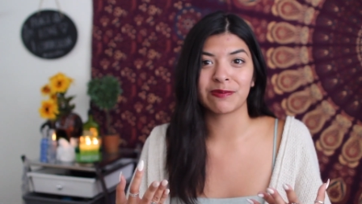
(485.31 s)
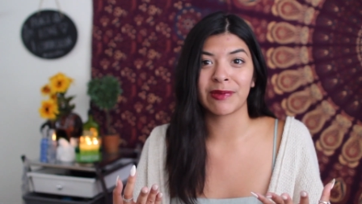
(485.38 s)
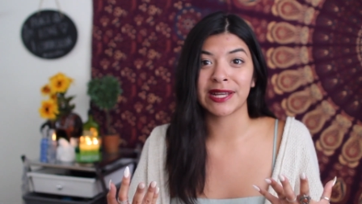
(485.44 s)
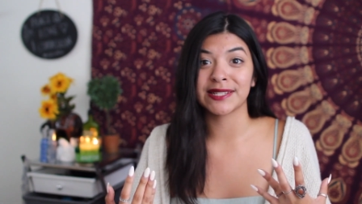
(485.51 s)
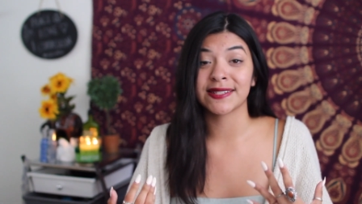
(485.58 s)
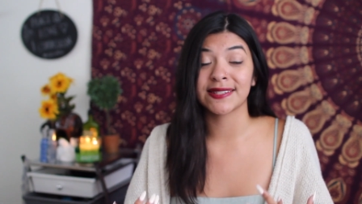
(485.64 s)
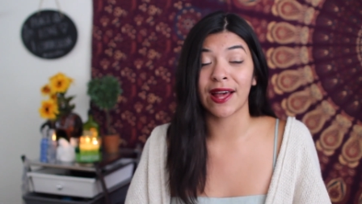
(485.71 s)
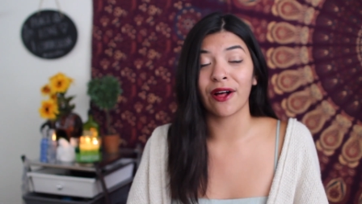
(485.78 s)

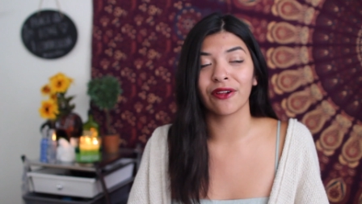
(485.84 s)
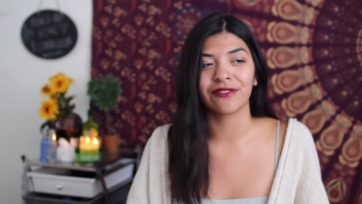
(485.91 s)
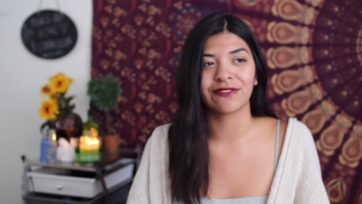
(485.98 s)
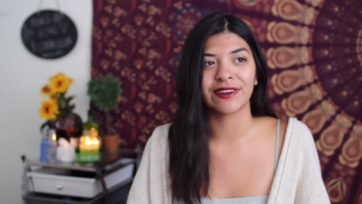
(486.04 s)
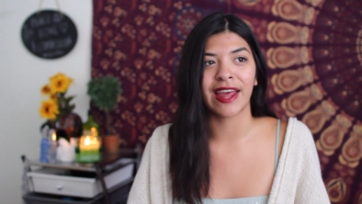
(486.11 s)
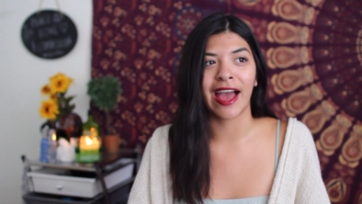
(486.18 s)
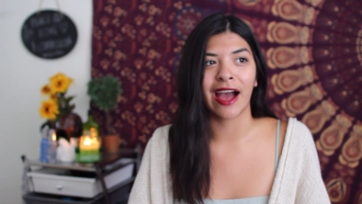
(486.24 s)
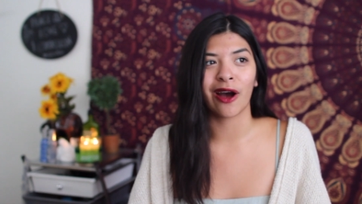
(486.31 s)
myself
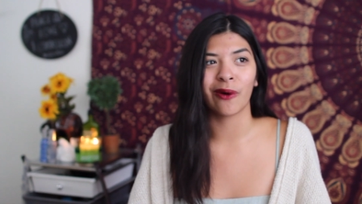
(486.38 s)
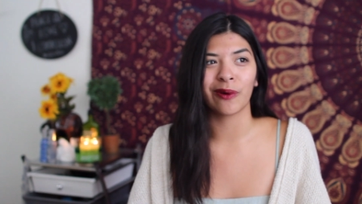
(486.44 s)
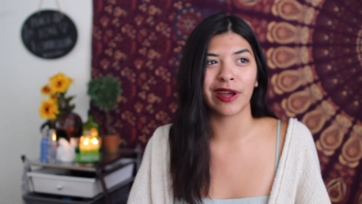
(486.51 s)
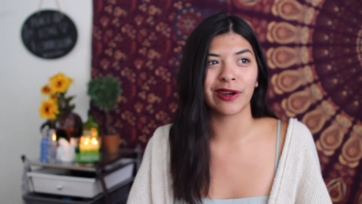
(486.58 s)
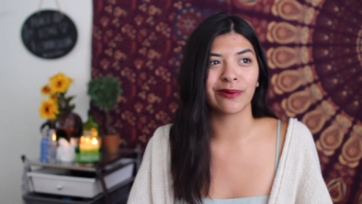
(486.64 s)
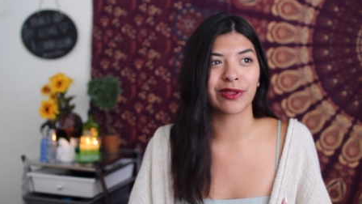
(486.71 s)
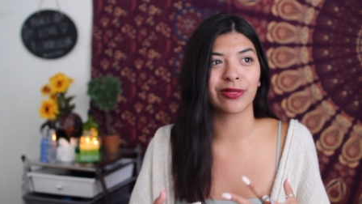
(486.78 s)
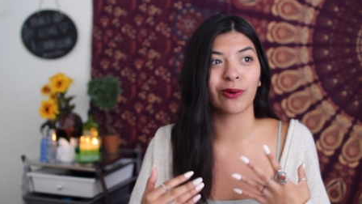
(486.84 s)
now
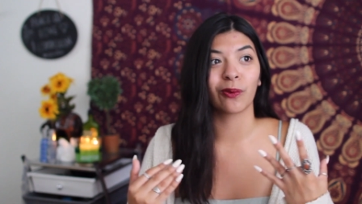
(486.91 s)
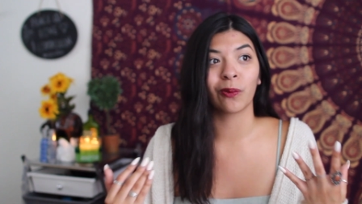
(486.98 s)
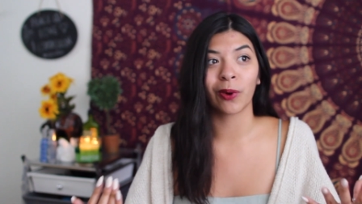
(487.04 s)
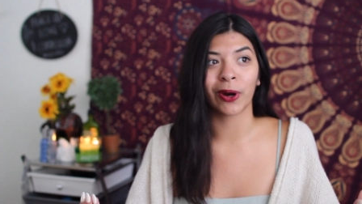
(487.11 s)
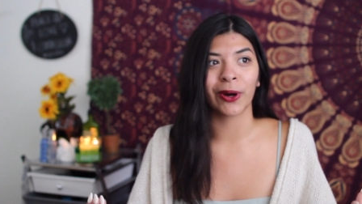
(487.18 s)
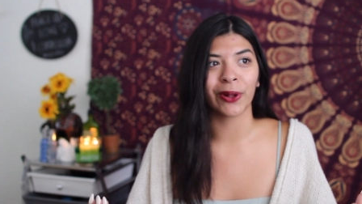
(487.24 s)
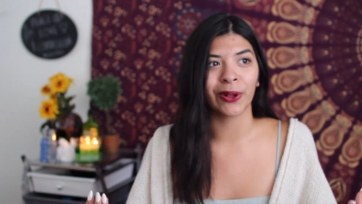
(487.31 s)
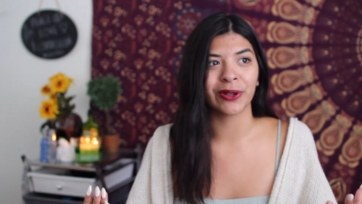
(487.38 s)
and with the
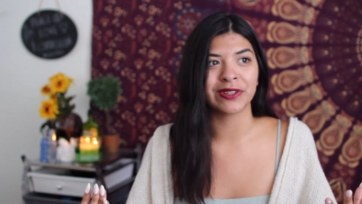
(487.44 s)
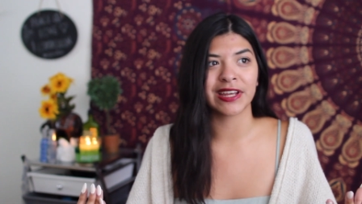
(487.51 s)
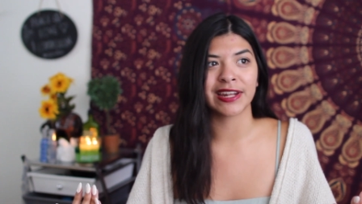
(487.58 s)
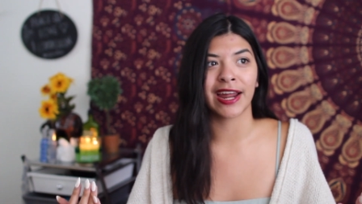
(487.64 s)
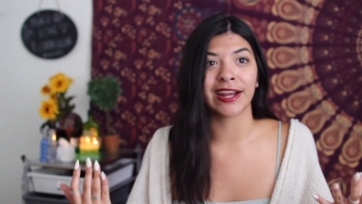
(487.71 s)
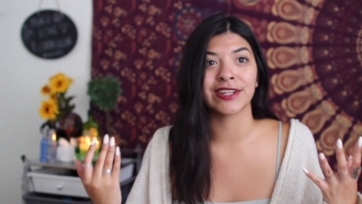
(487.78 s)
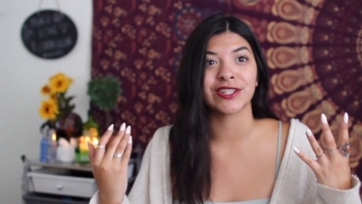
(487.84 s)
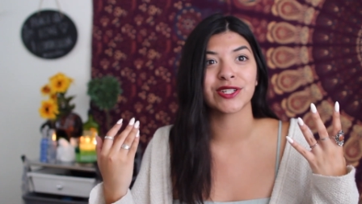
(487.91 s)
world and
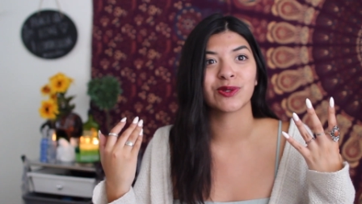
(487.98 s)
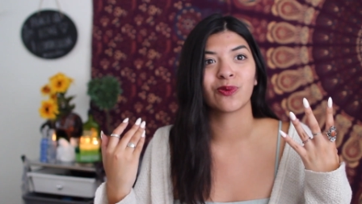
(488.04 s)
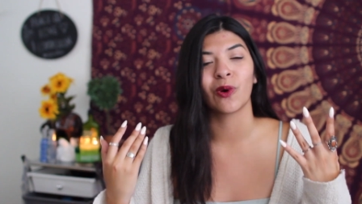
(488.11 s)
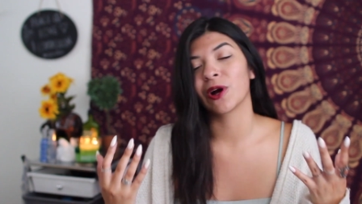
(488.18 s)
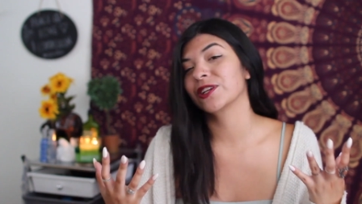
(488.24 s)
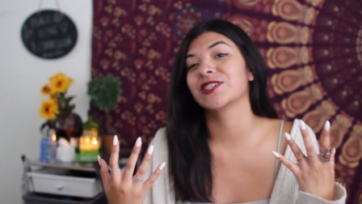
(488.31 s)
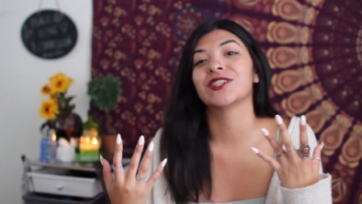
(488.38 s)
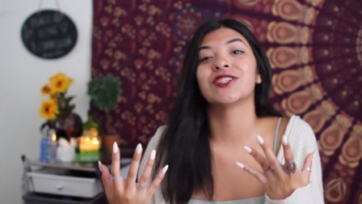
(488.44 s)
I just
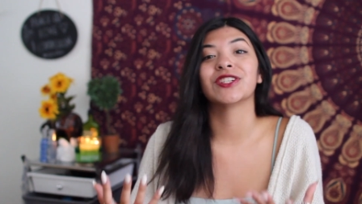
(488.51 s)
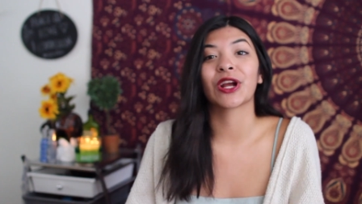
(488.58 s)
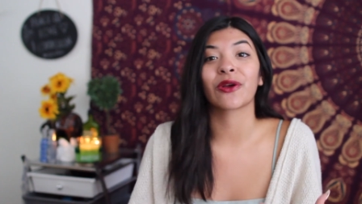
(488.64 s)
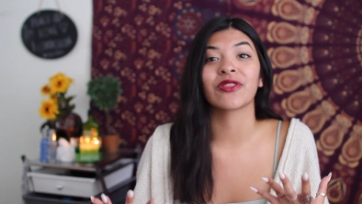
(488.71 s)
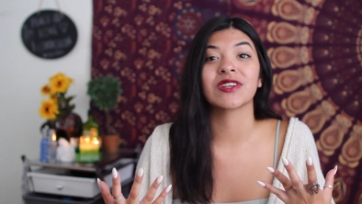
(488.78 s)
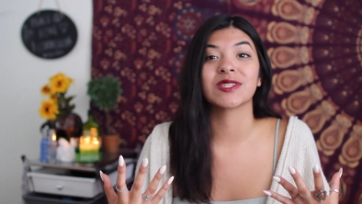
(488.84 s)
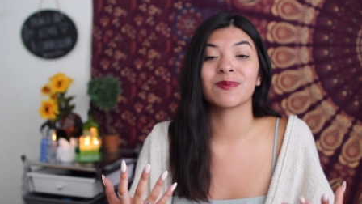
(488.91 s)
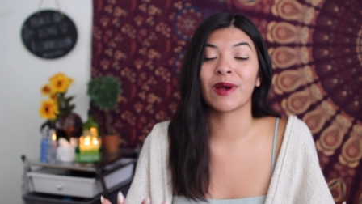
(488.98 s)
want to
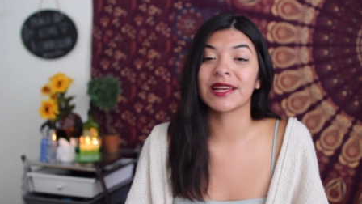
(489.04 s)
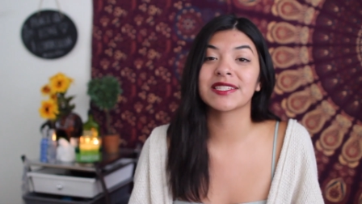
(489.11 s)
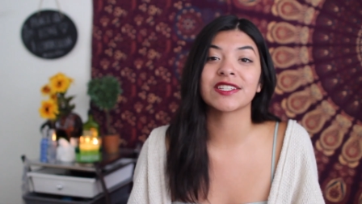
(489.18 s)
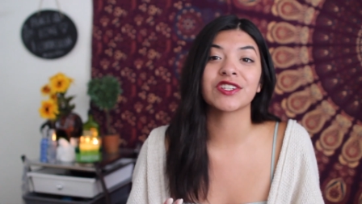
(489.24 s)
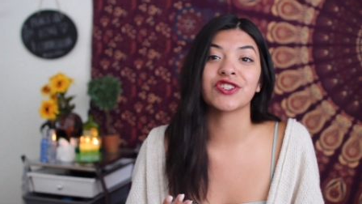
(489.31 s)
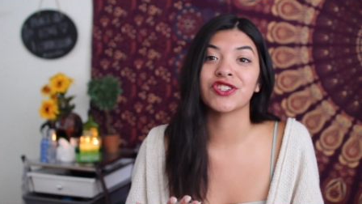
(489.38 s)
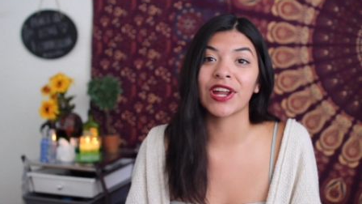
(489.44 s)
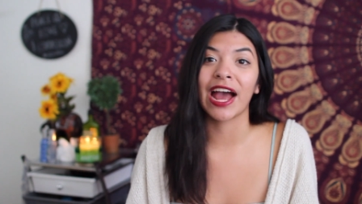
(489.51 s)
share this
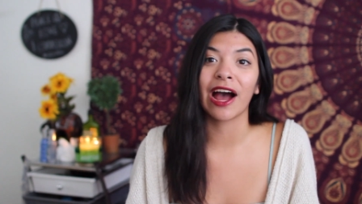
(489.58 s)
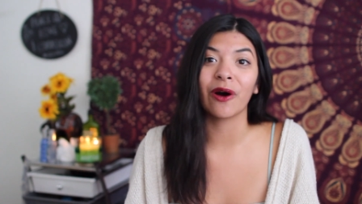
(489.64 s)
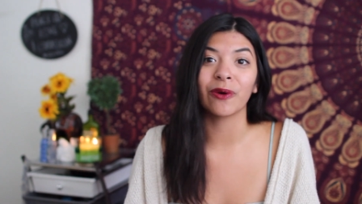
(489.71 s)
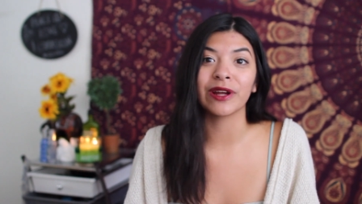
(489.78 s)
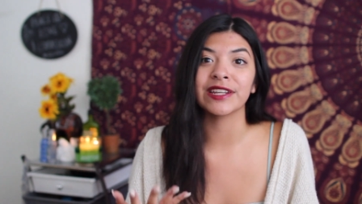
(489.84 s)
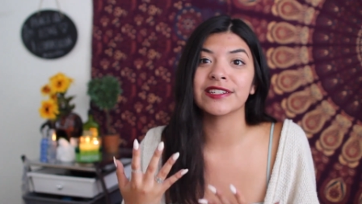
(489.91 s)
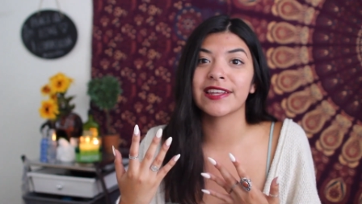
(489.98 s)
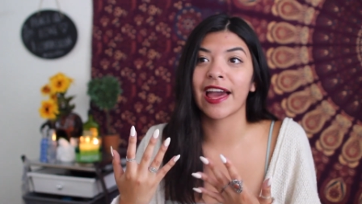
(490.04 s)
message now
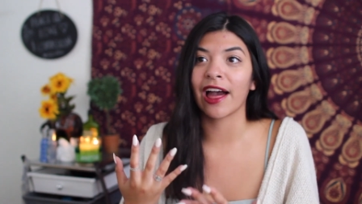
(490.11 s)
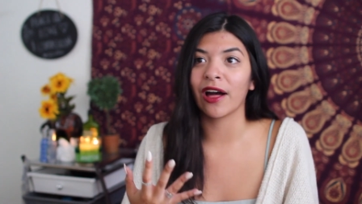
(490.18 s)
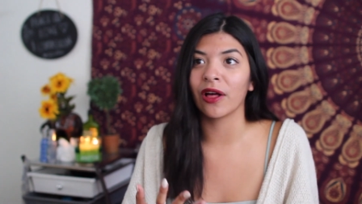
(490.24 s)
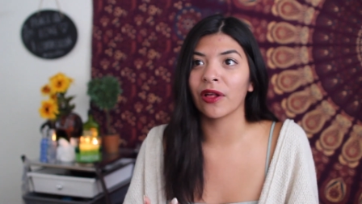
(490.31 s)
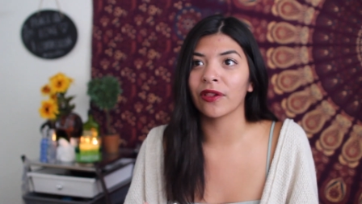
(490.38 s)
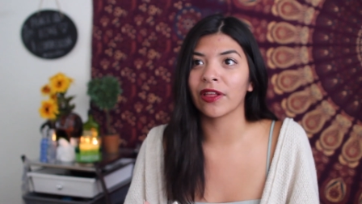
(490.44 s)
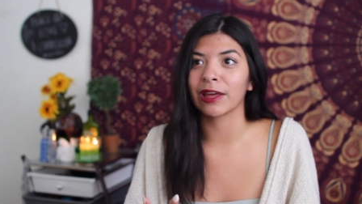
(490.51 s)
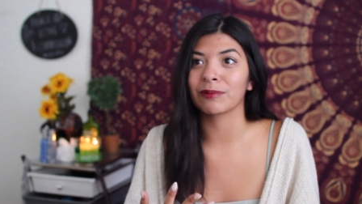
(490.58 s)
and
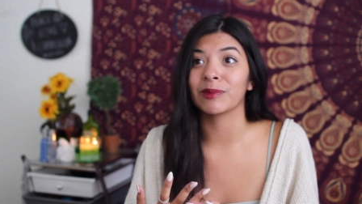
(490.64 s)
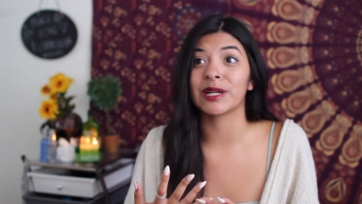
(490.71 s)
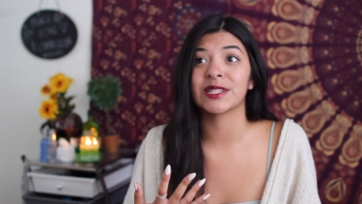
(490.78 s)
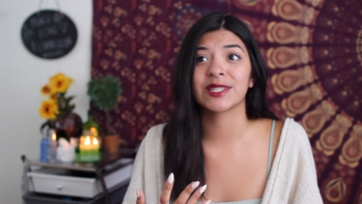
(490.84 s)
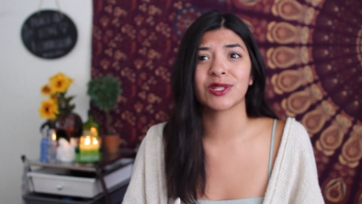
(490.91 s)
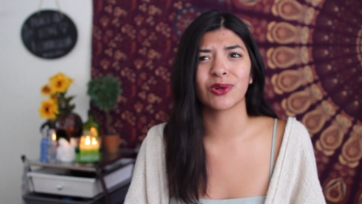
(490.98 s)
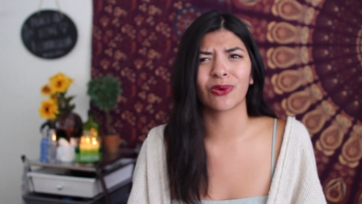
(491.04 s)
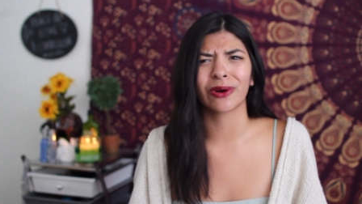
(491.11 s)
tell like my
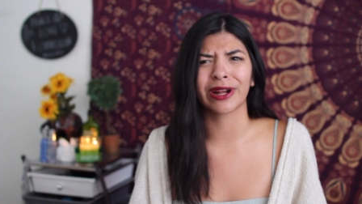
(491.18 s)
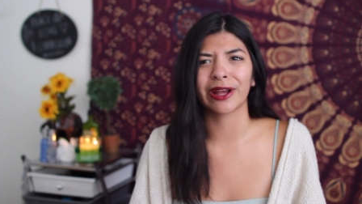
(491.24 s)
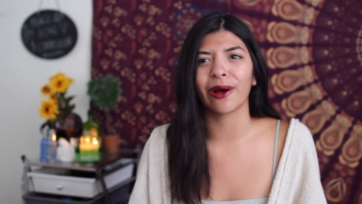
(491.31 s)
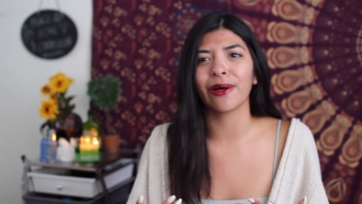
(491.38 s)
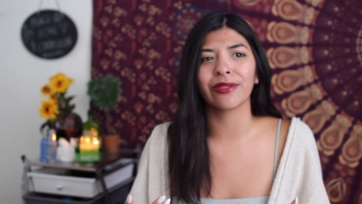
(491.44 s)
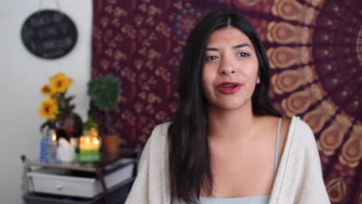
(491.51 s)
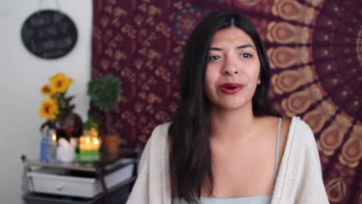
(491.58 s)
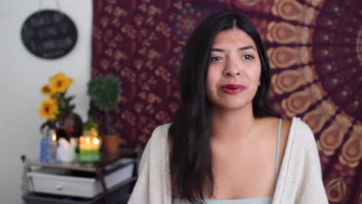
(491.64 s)
story
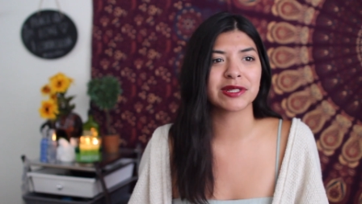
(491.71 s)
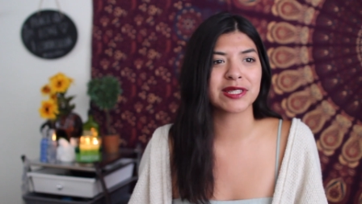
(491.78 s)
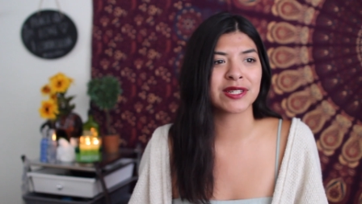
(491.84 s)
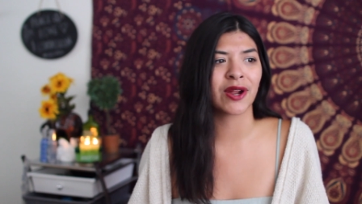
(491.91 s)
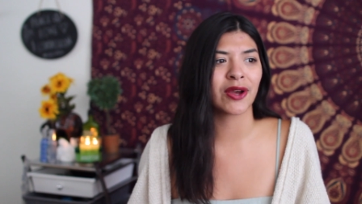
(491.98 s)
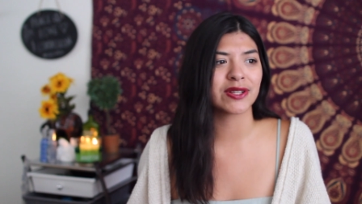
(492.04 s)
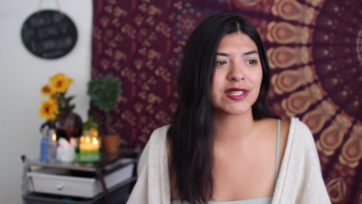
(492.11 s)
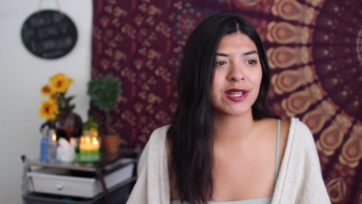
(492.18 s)
although it's
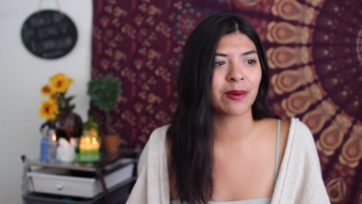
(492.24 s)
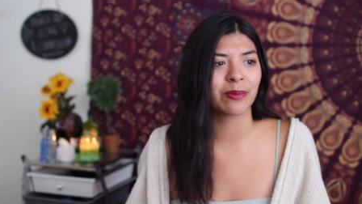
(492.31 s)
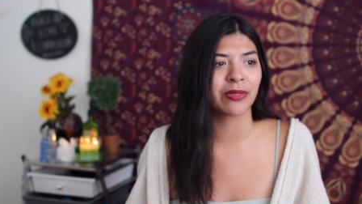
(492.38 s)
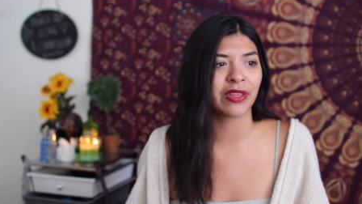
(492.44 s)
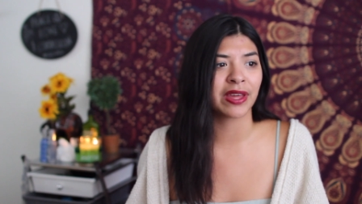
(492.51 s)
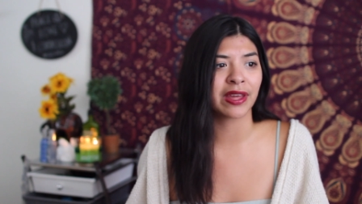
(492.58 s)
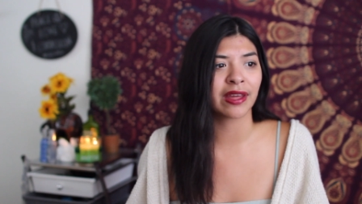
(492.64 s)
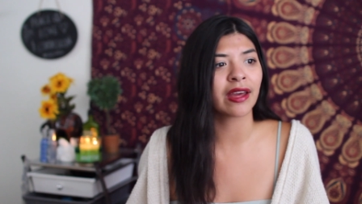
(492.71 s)
not
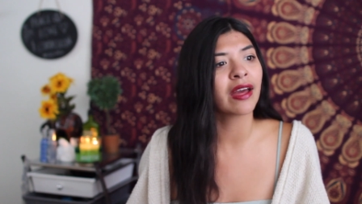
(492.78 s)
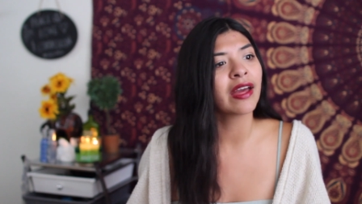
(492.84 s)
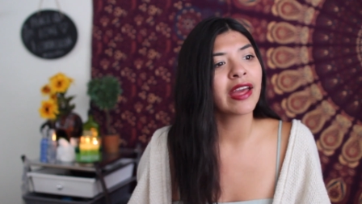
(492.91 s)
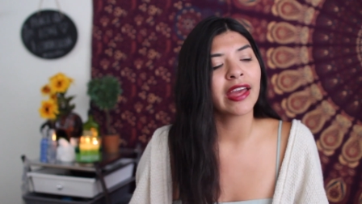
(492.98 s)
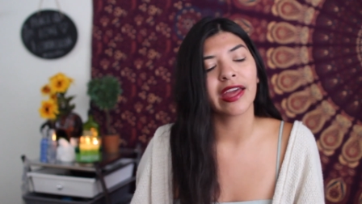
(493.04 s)
something